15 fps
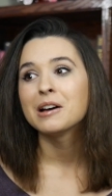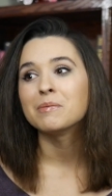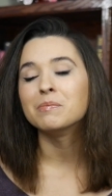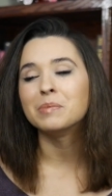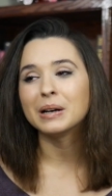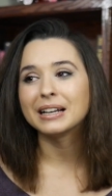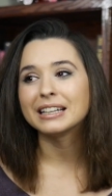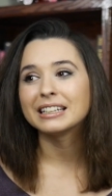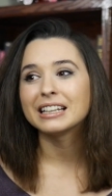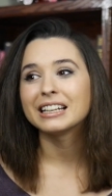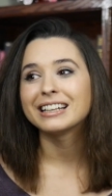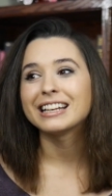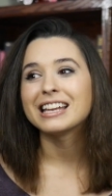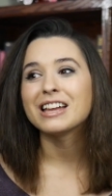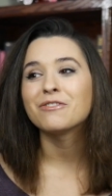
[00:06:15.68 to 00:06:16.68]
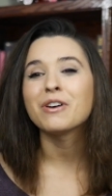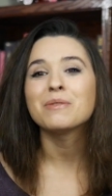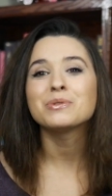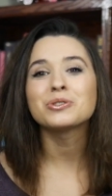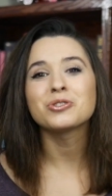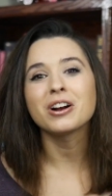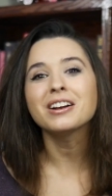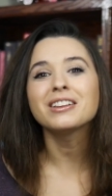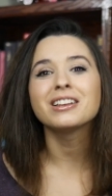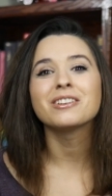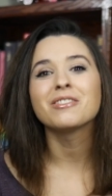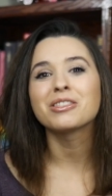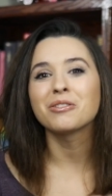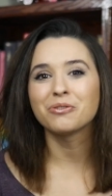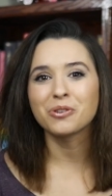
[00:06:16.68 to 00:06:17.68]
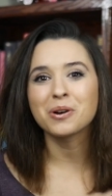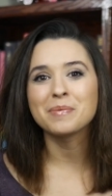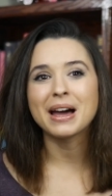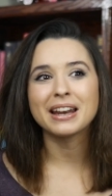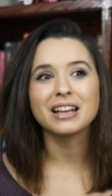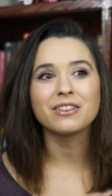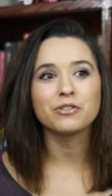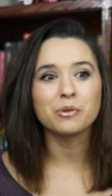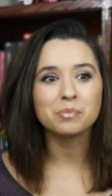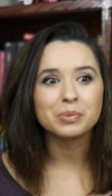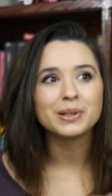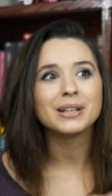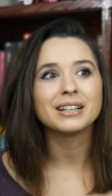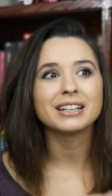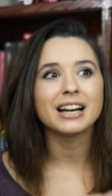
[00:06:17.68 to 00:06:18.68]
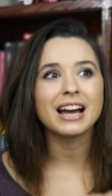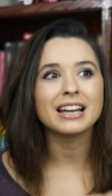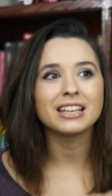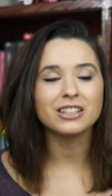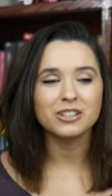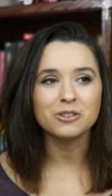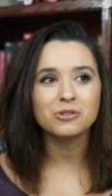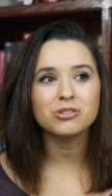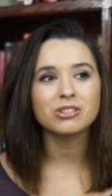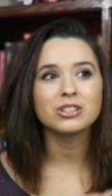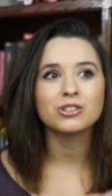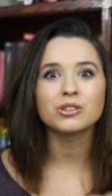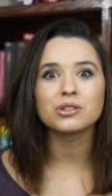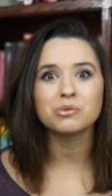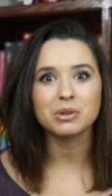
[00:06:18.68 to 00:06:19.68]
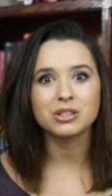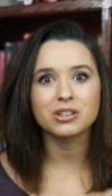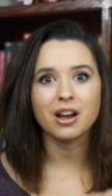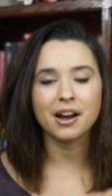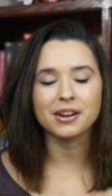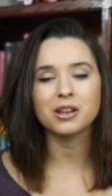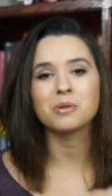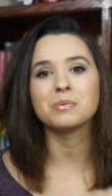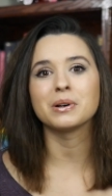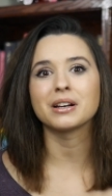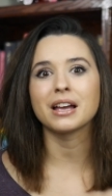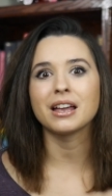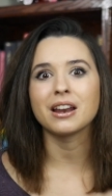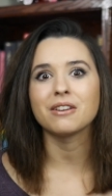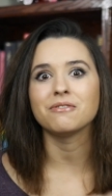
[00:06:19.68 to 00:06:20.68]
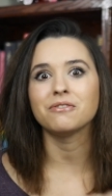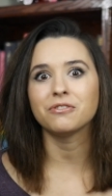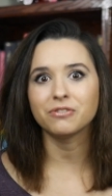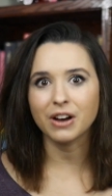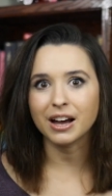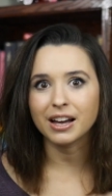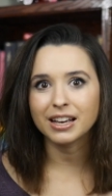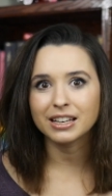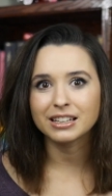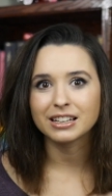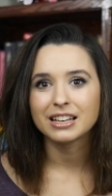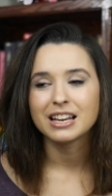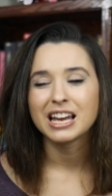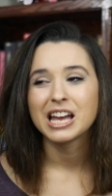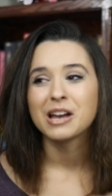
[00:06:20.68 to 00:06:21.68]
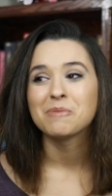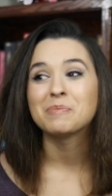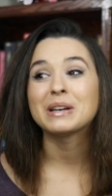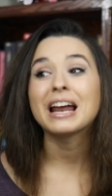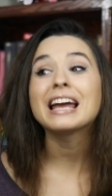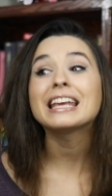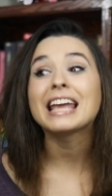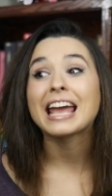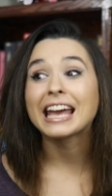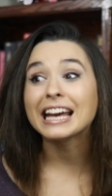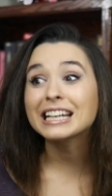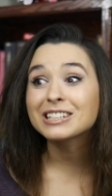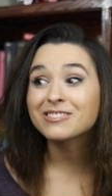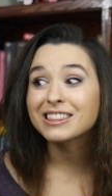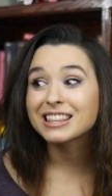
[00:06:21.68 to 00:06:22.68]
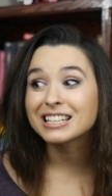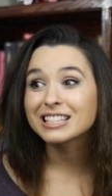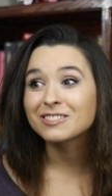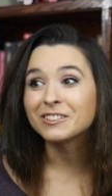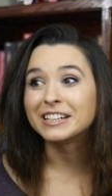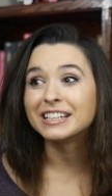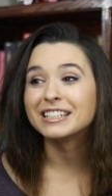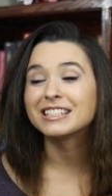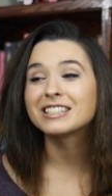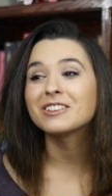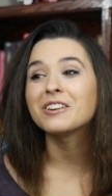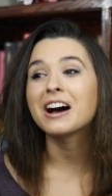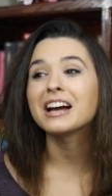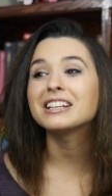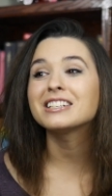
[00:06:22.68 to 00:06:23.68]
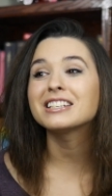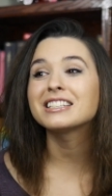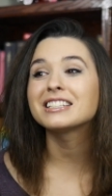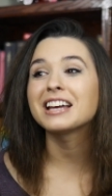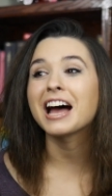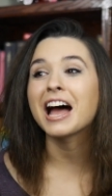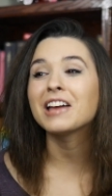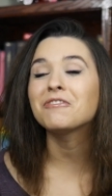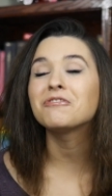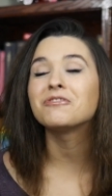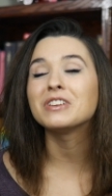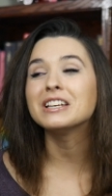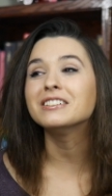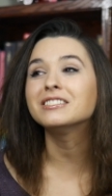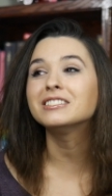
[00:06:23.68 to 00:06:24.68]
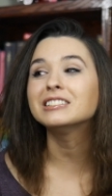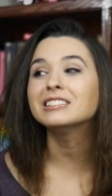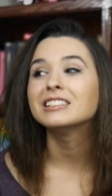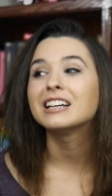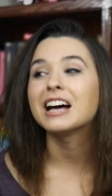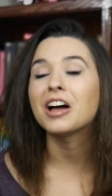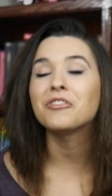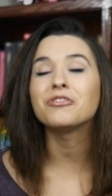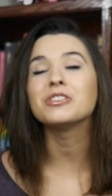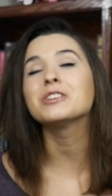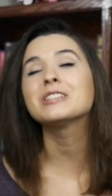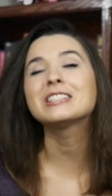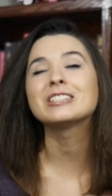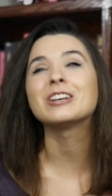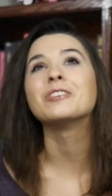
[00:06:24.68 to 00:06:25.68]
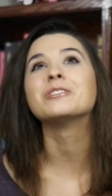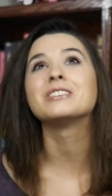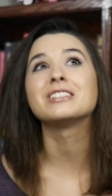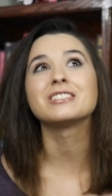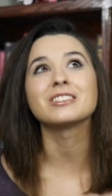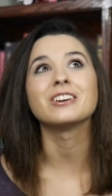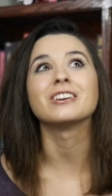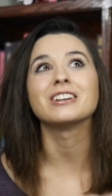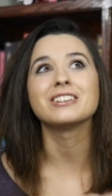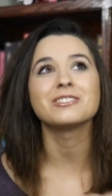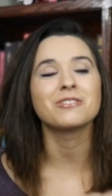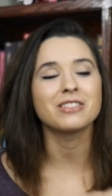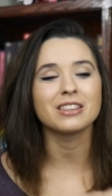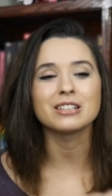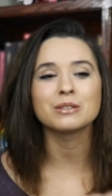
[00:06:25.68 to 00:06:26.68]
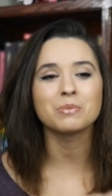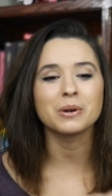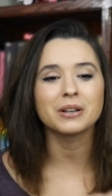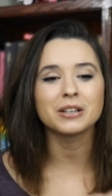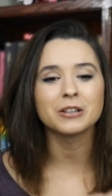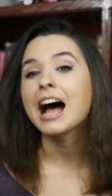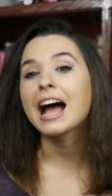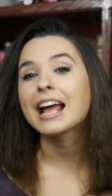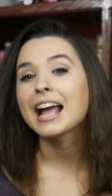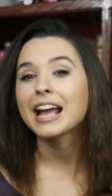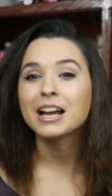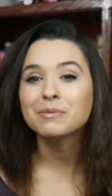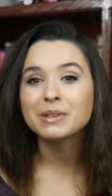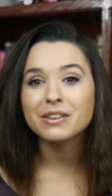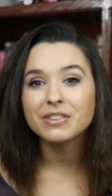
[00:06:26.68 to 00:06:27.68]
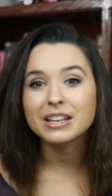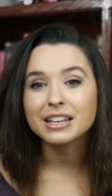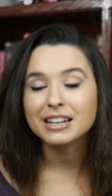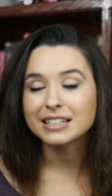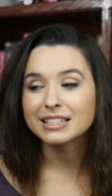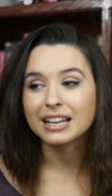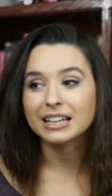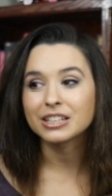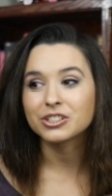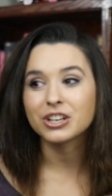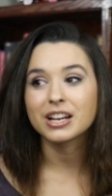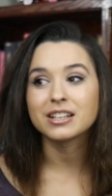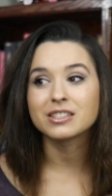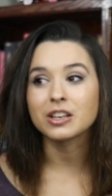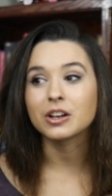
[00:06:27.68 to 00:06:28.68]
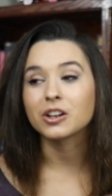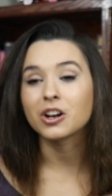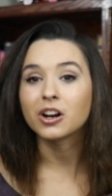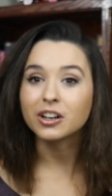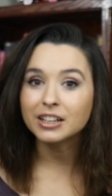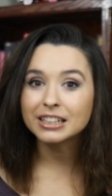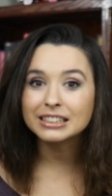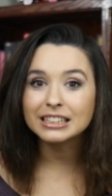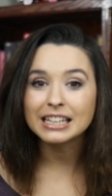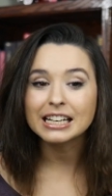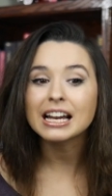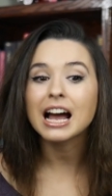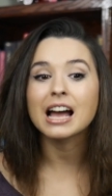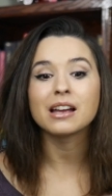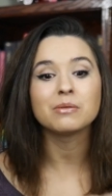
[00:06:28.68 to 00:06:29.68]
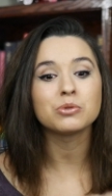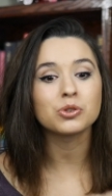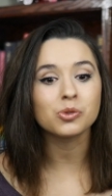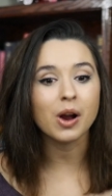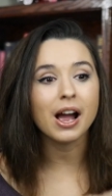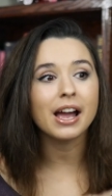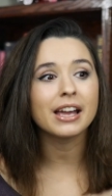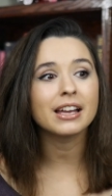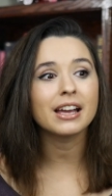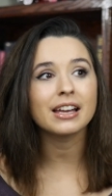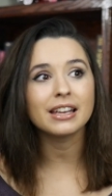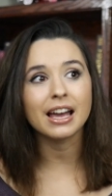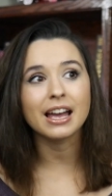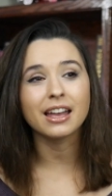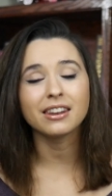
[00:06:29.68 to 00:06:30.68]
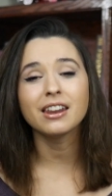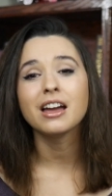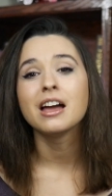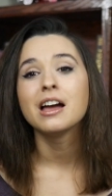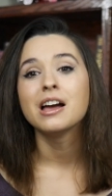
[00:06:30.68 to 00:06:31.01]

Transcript: but if I'm struggling with the formatting of a book, I can usually just switch to audiobook and I'm fine. But I can't with this one, so I feel so discouraged with this book. I am giving it a second chance. Currently, I am trying again,